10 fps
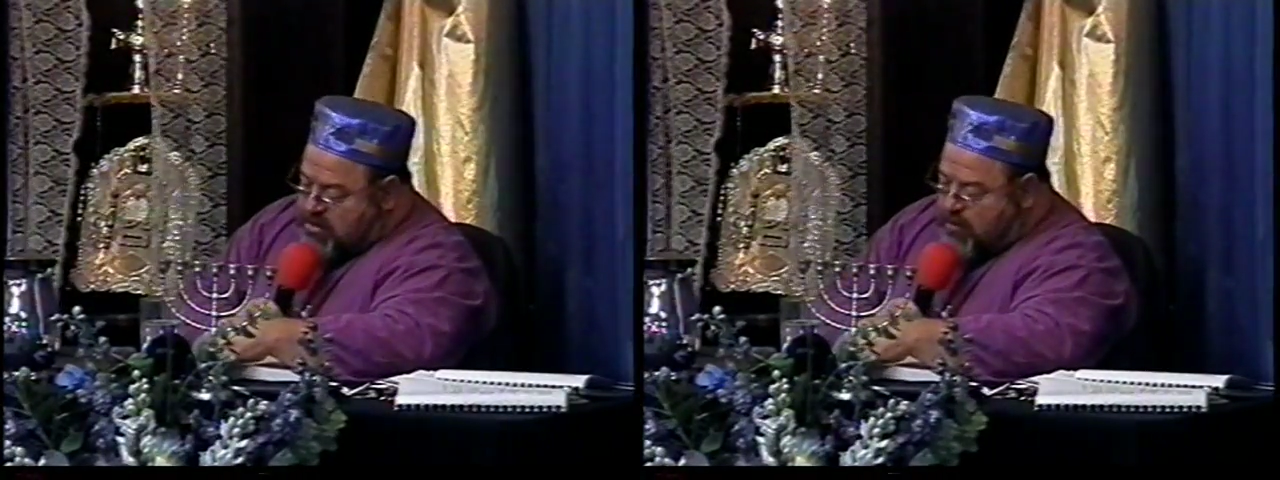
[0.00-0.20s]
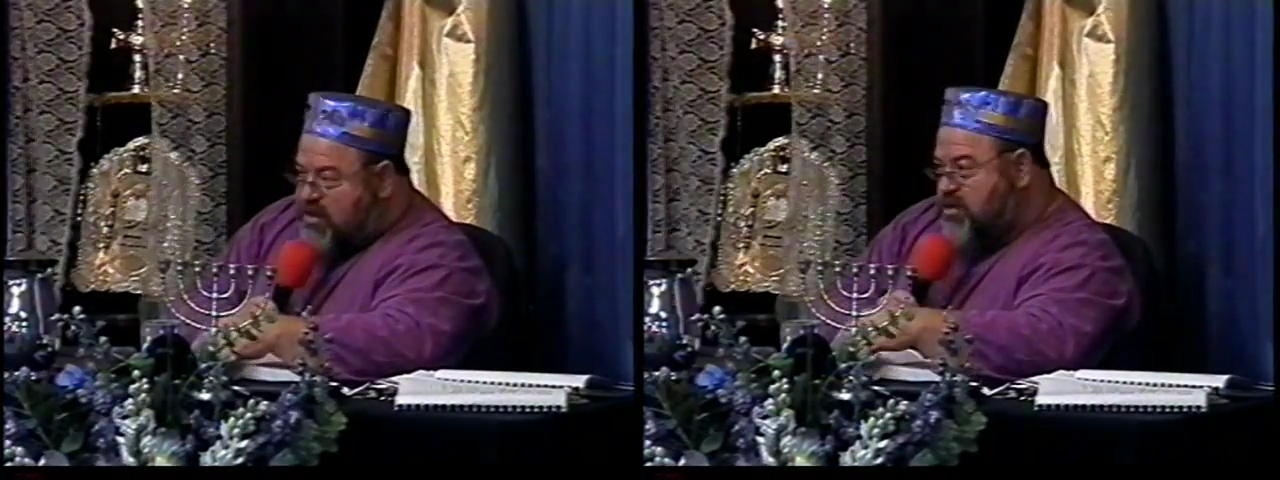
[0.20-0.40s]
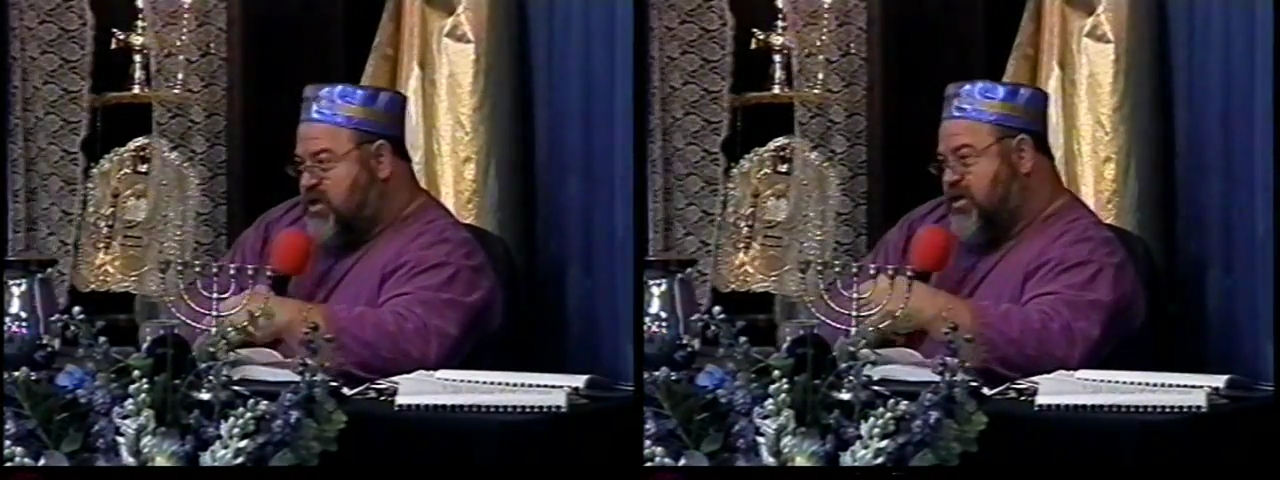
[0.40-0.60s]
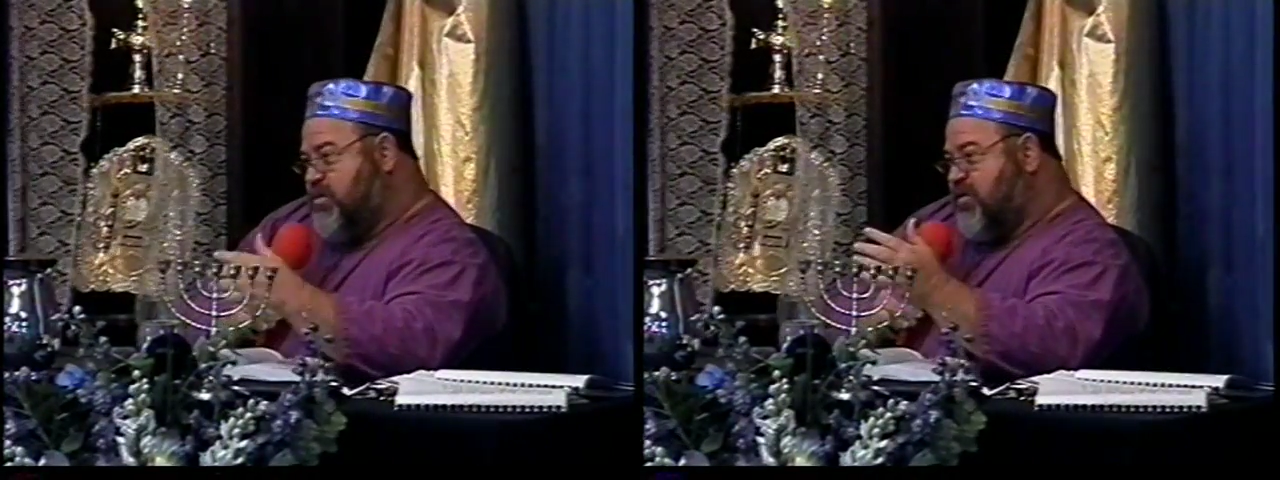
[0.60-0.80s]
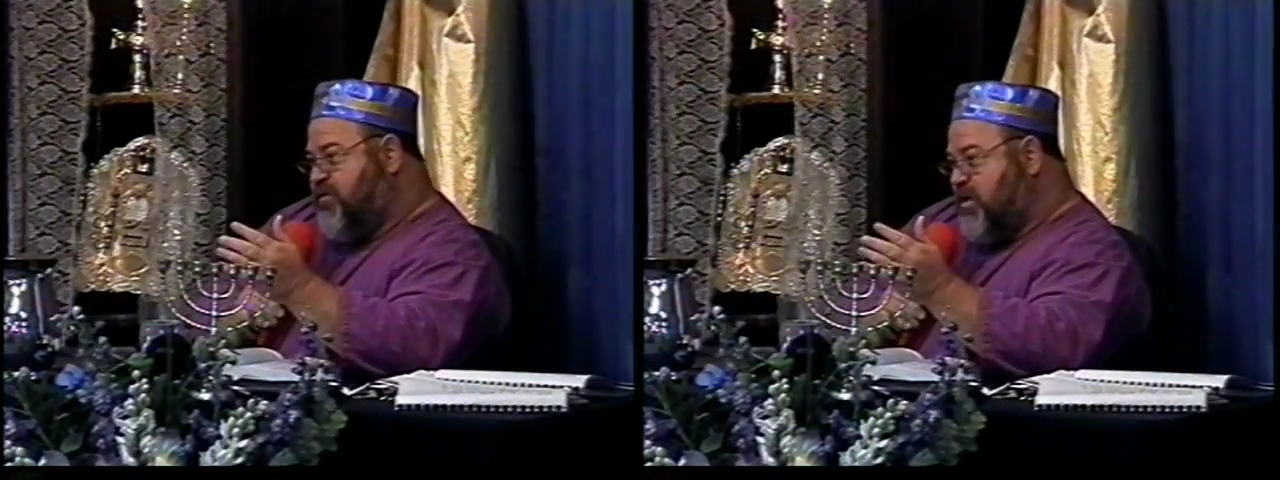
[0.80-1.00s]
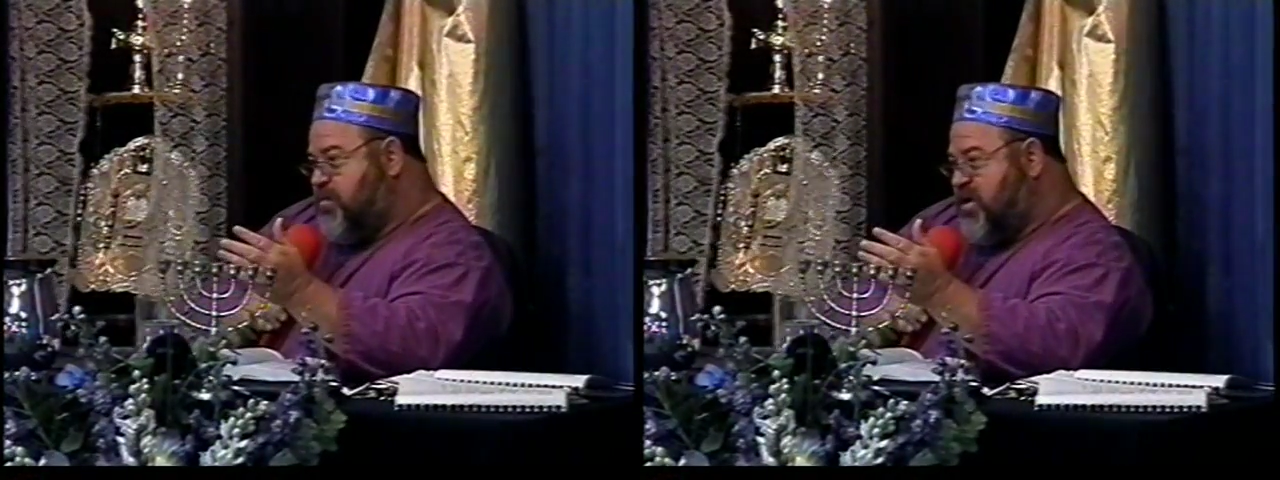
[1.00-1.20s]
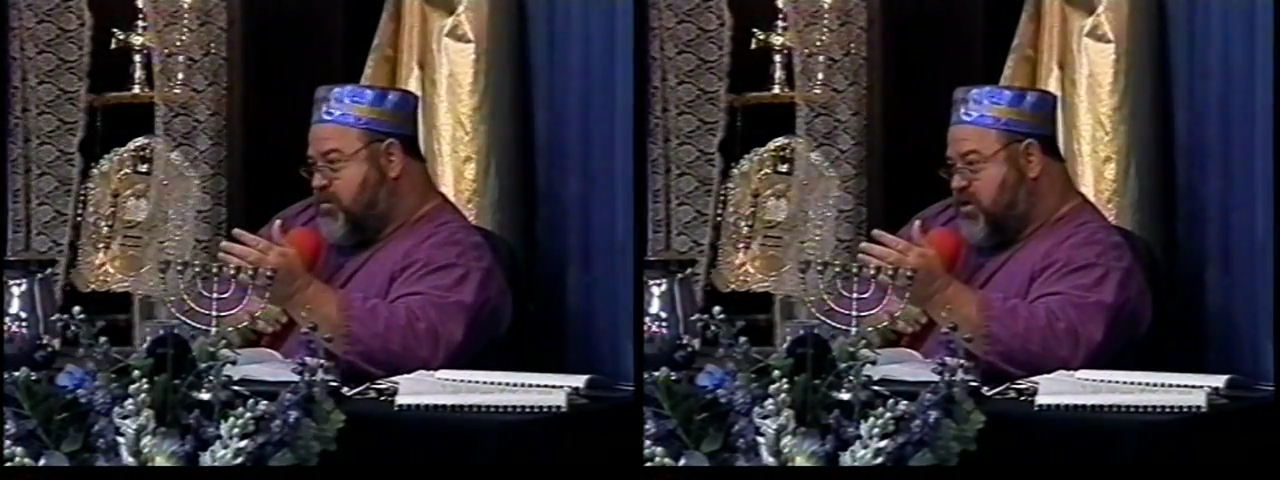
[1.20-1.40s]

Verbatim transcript: Why couldn't you give me a Philippine